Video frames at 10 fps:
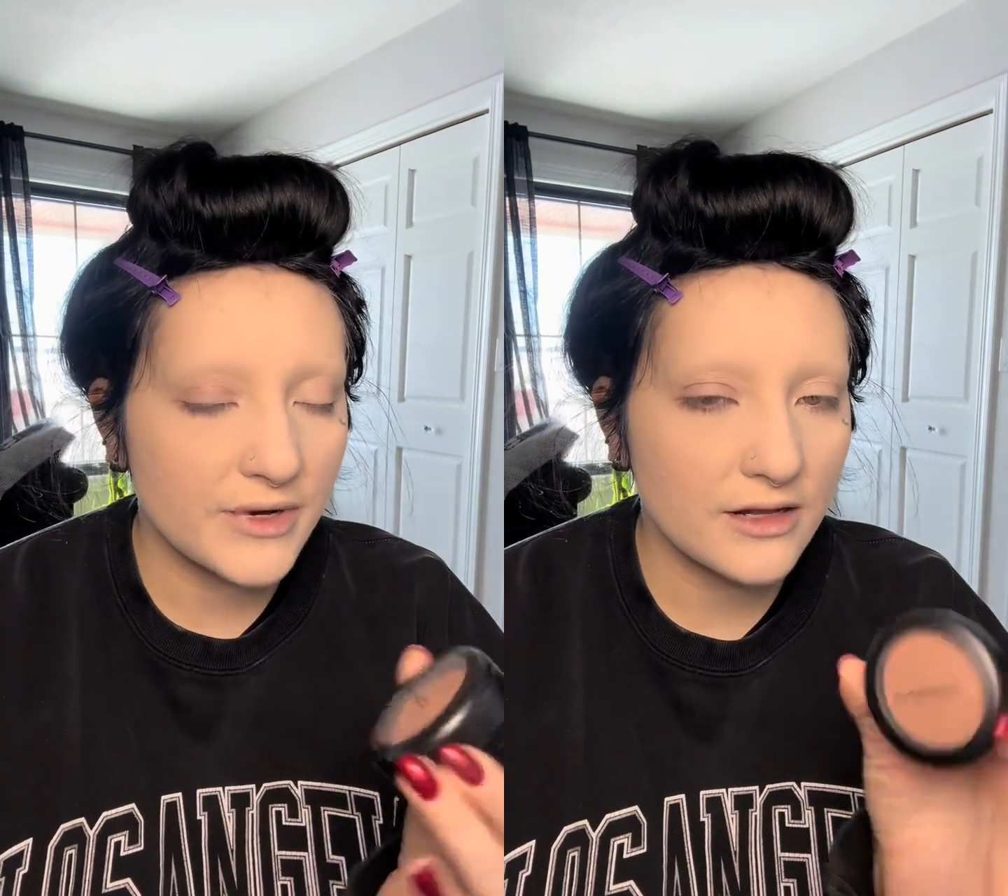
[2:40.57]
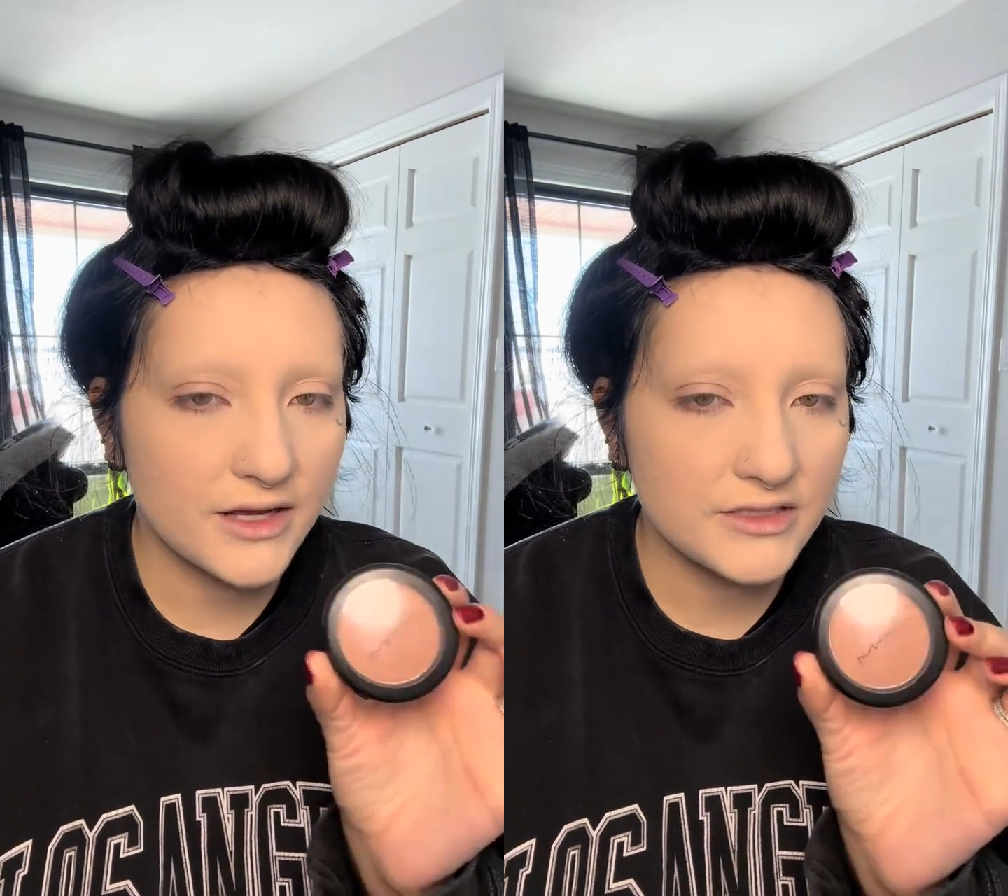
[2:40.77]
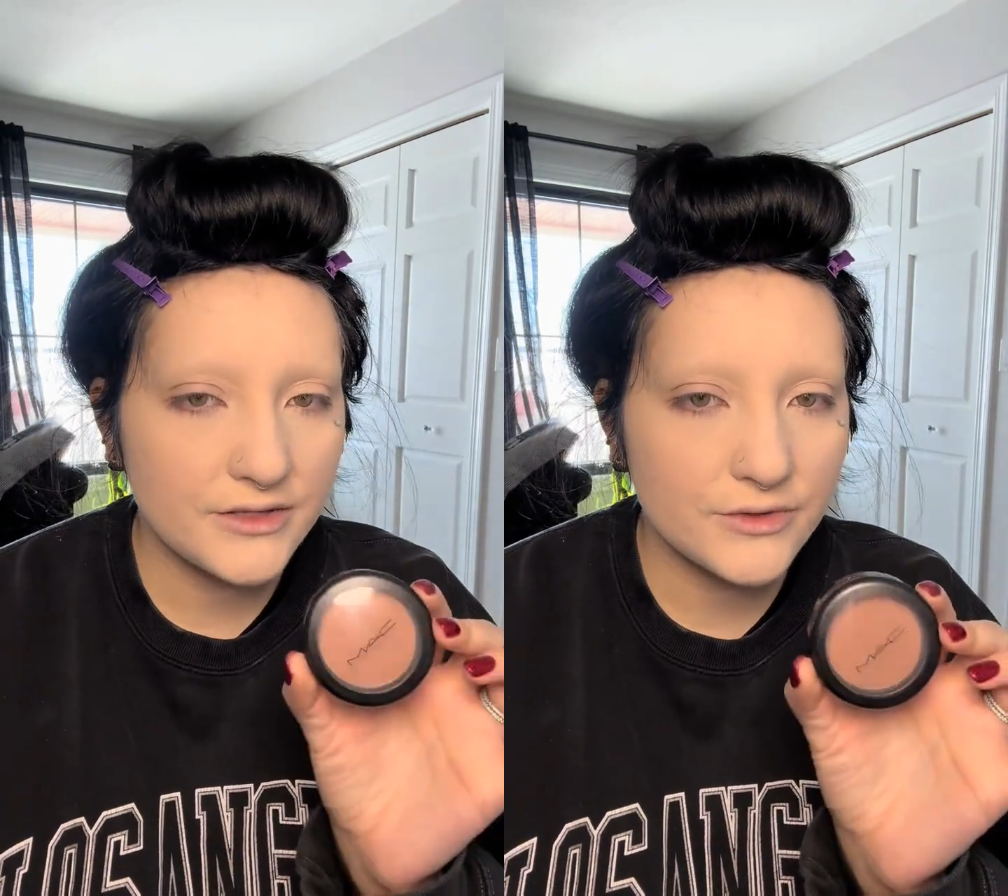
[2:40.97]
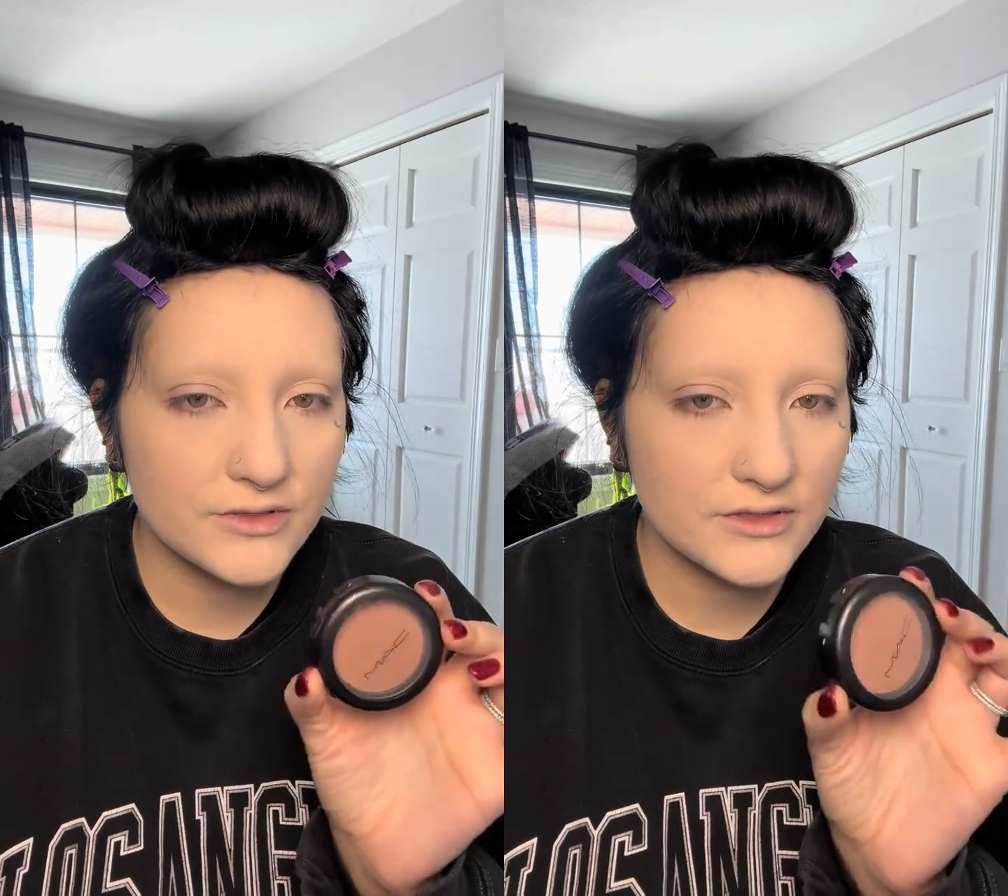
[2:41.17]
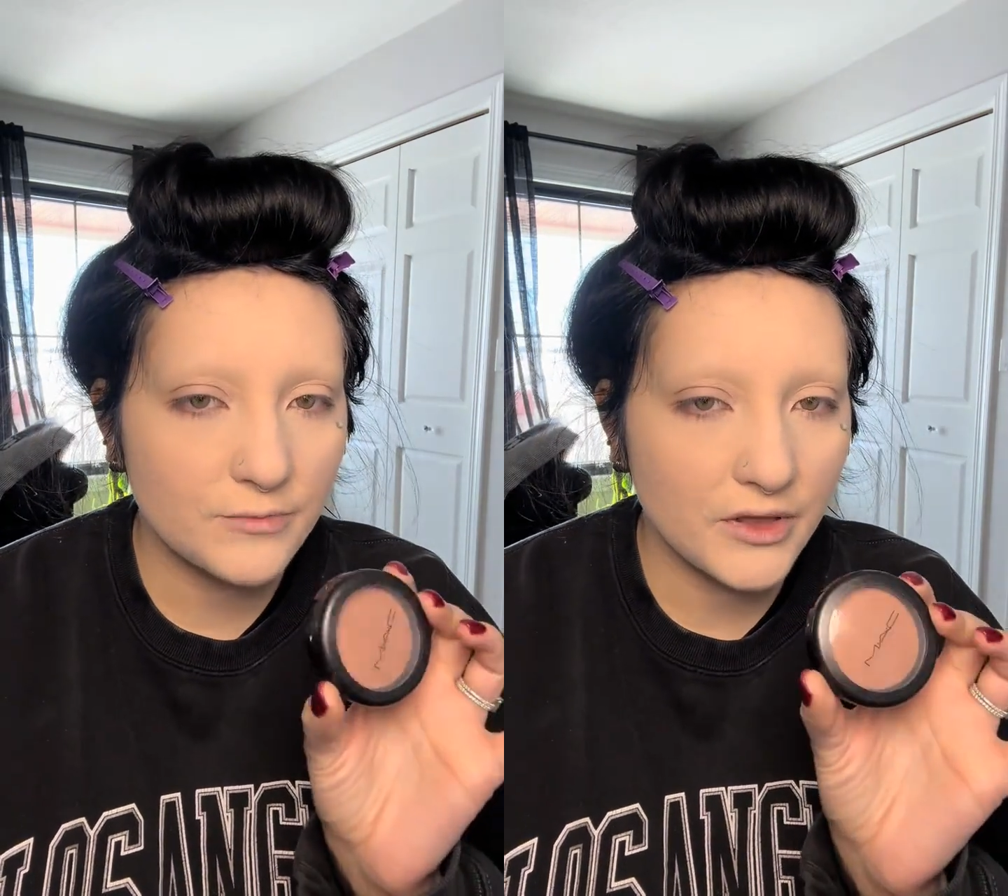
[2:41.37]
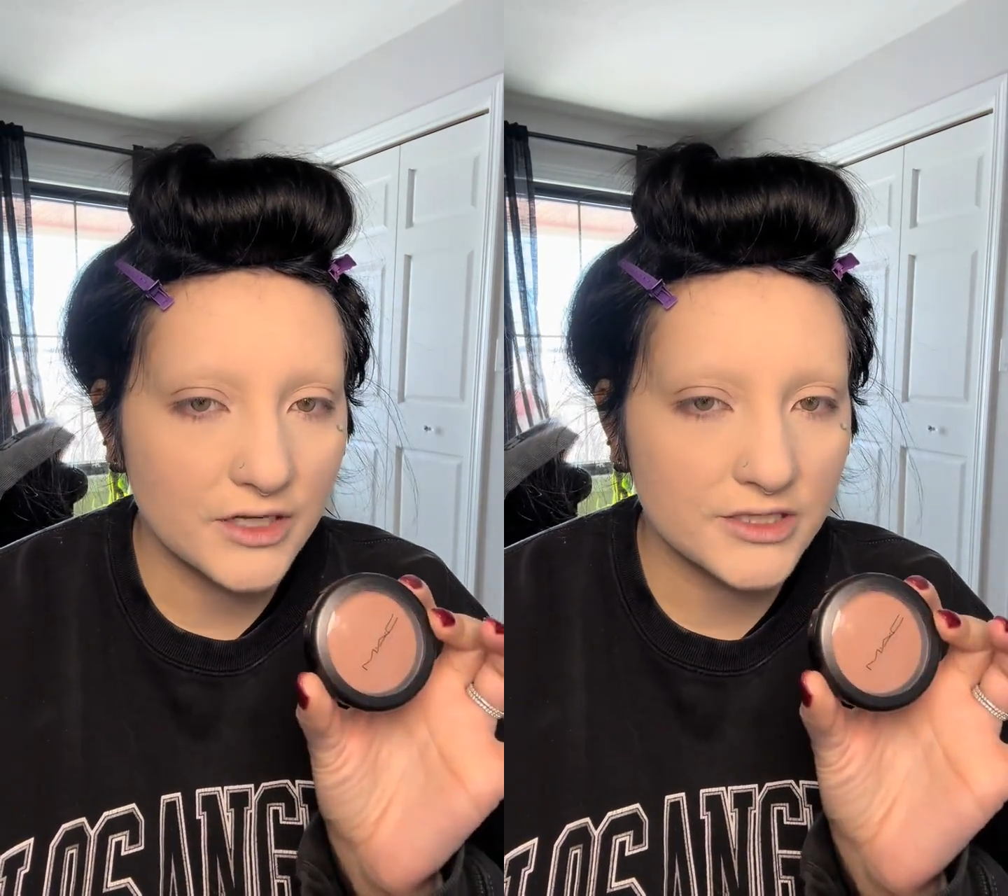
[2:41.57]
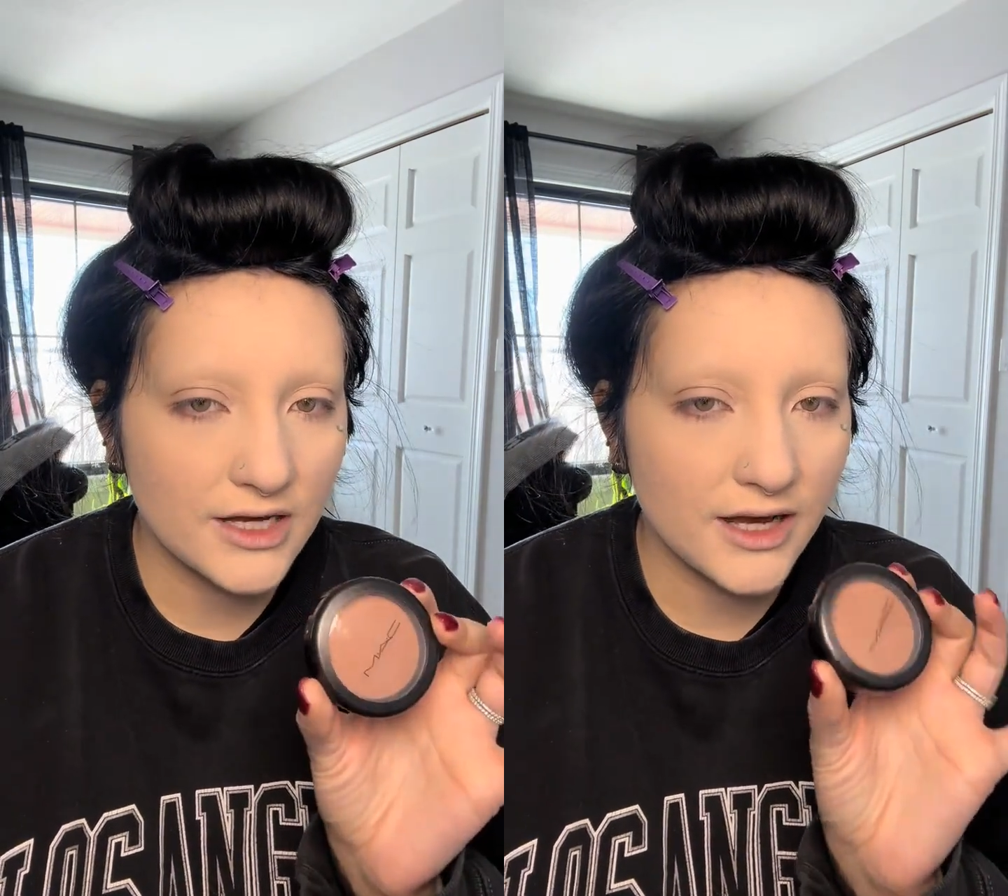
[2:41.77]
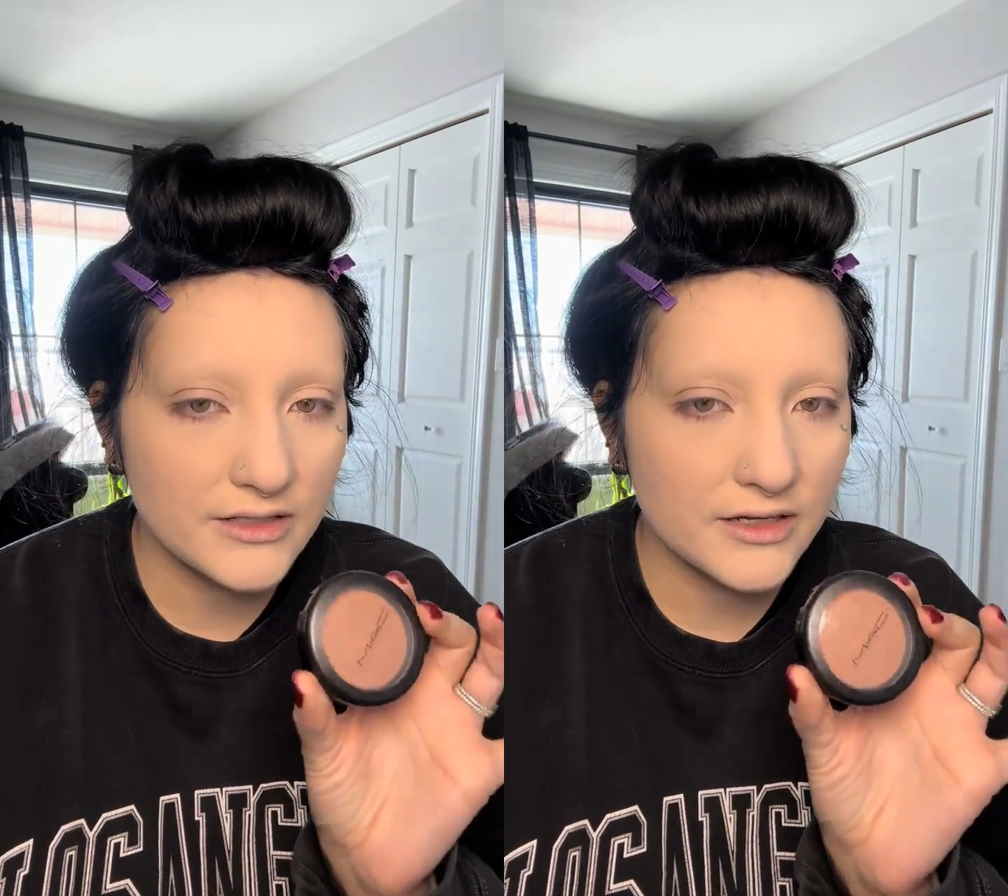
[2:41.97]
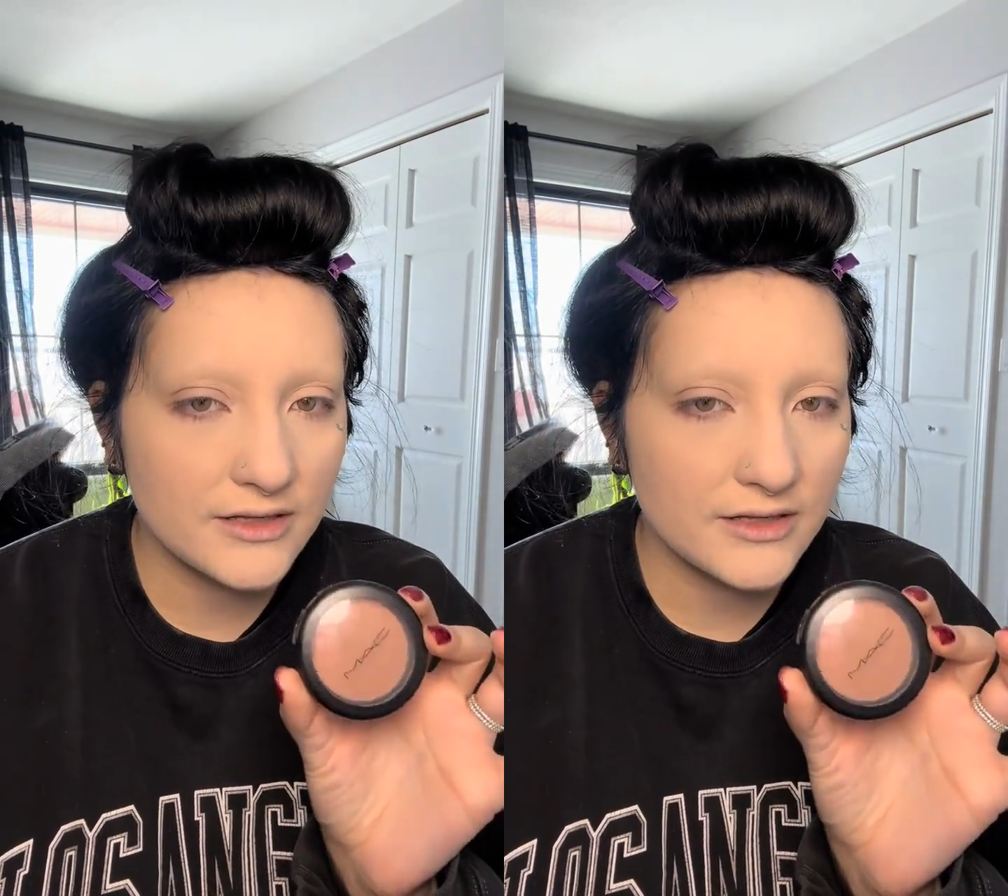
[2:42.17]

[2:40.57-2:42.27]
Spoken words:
but I like to use this blush that kind of